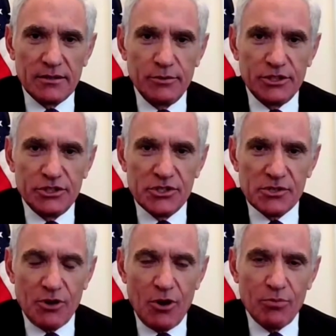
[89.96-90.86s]
which
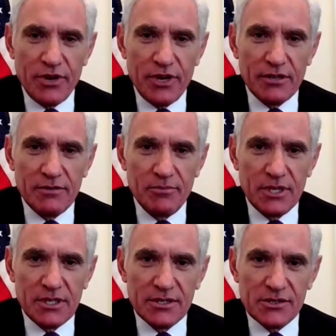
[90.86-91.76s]
is
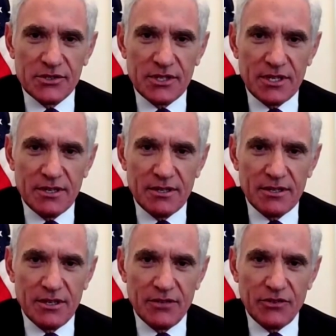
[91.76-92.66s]
appropriate because
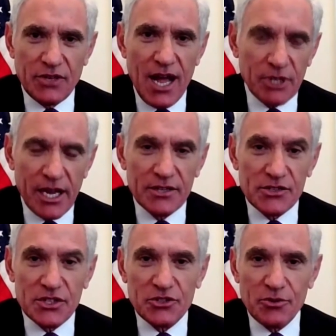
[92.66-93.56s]
it's a complicated
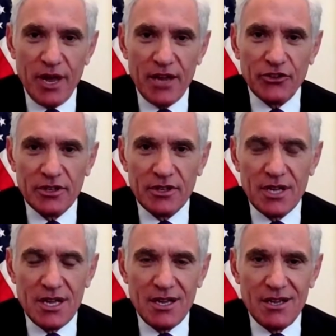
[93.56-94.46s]

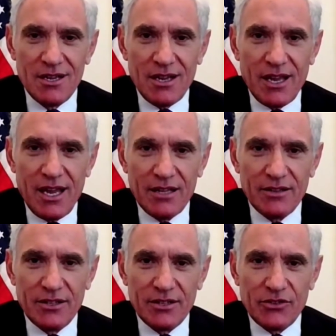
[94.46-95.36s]
situation.
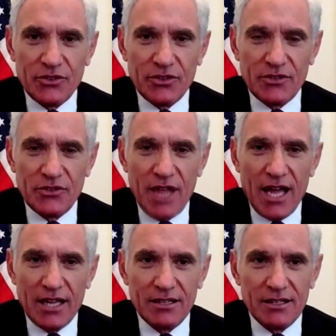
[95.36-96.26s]
And it's
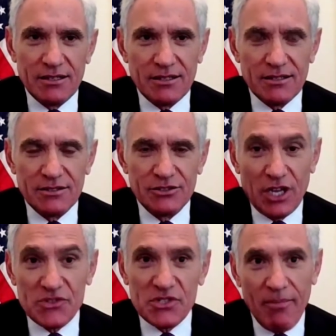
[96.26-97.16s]
not
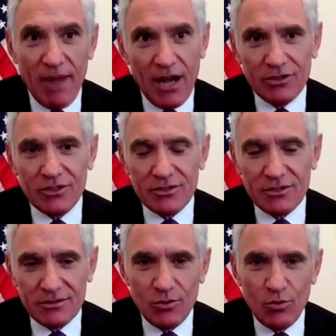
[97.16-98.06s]
just
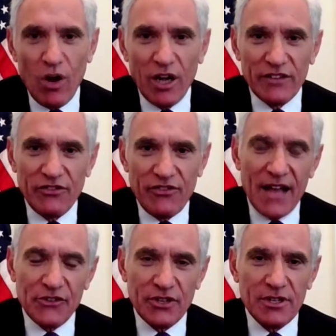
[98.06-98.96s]
about one
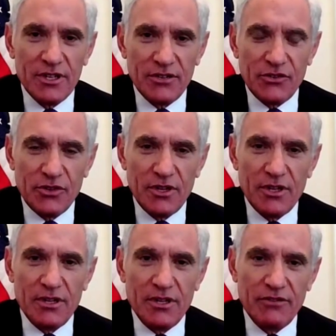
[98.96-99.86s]
facet. It's
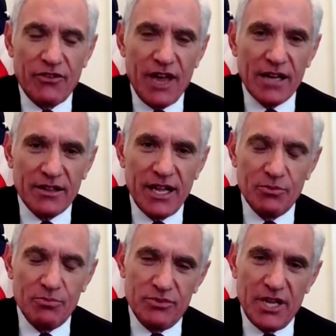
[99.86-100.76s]
in fact
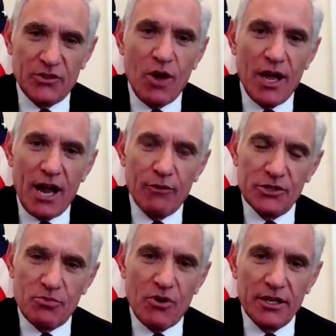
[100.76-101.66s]
that's why I
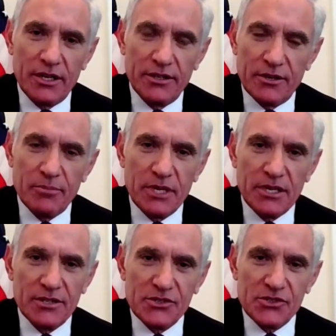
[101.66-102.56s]
was brought in here,
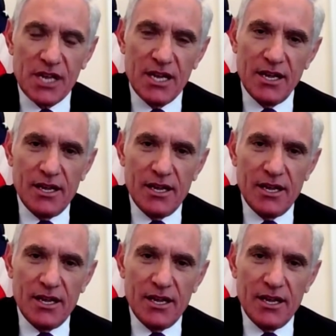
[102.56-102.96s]
because